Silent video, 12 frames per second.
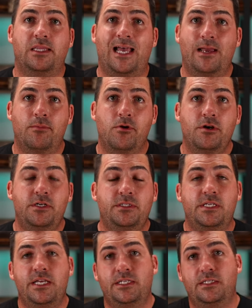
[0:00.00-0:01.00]

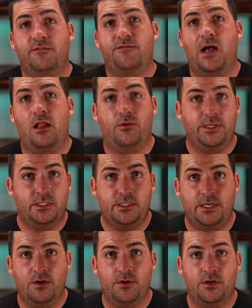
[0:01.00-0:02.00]
libraries is the following
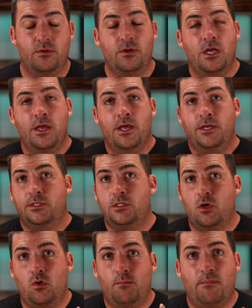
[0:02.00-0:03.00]
scenario.
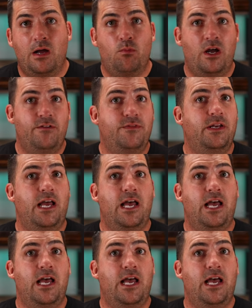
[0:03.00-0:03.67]
So my wife and